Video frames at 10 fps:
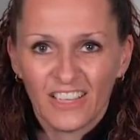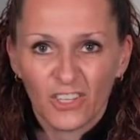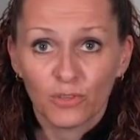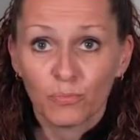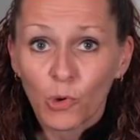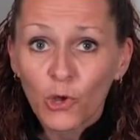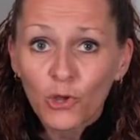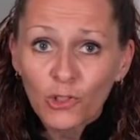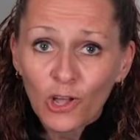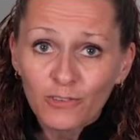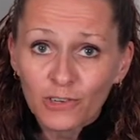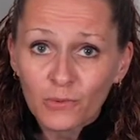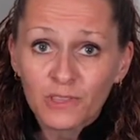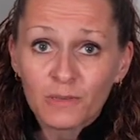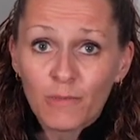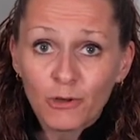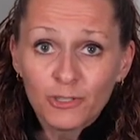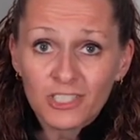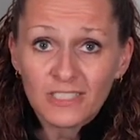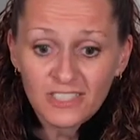You boil over with
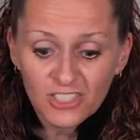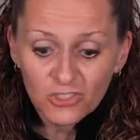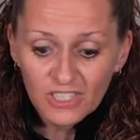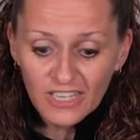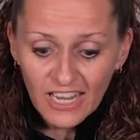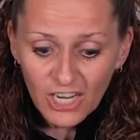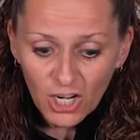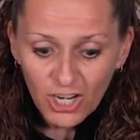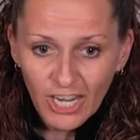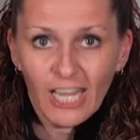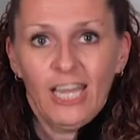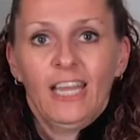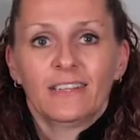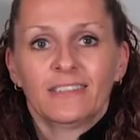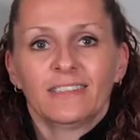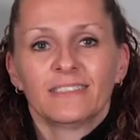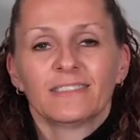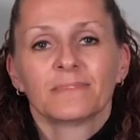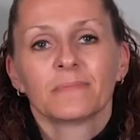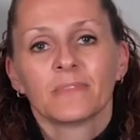emotions and you get angry.
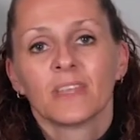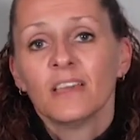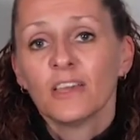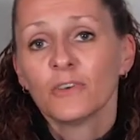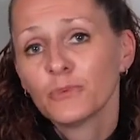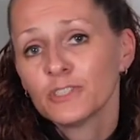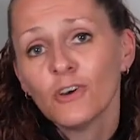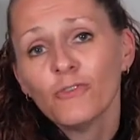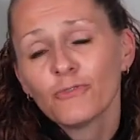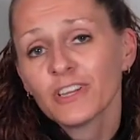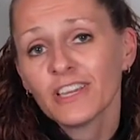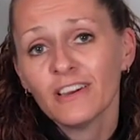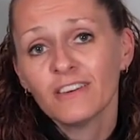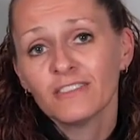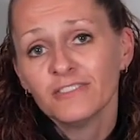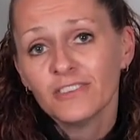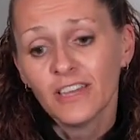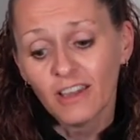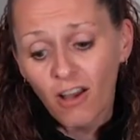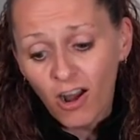If we don't forgive,
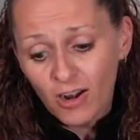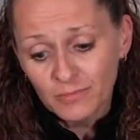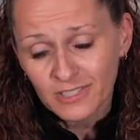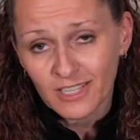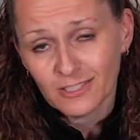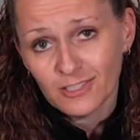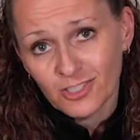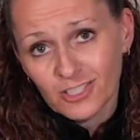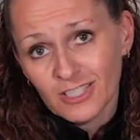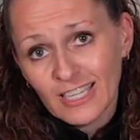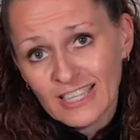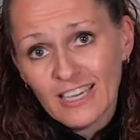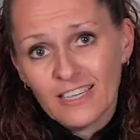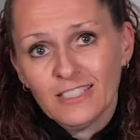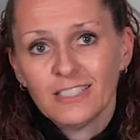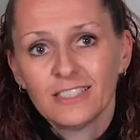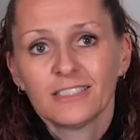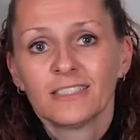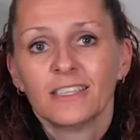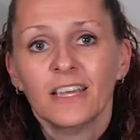it harms us, just like this.
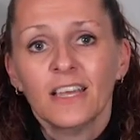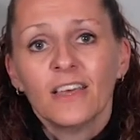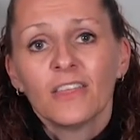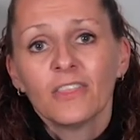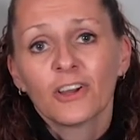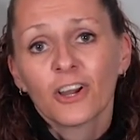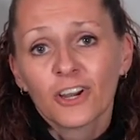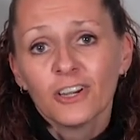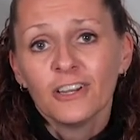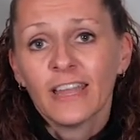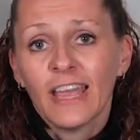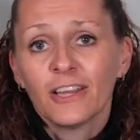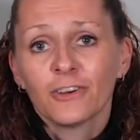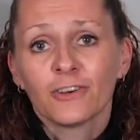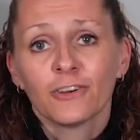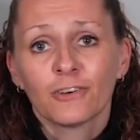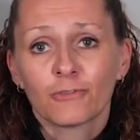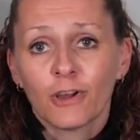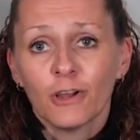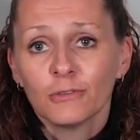The hurt and anger
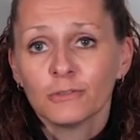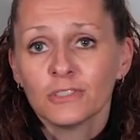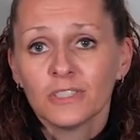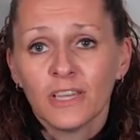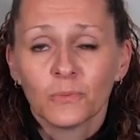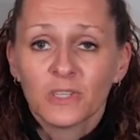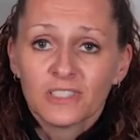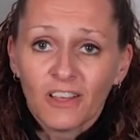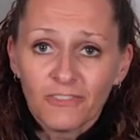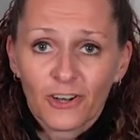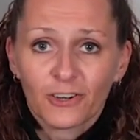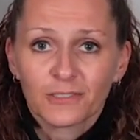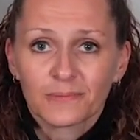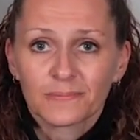grows and we suffer.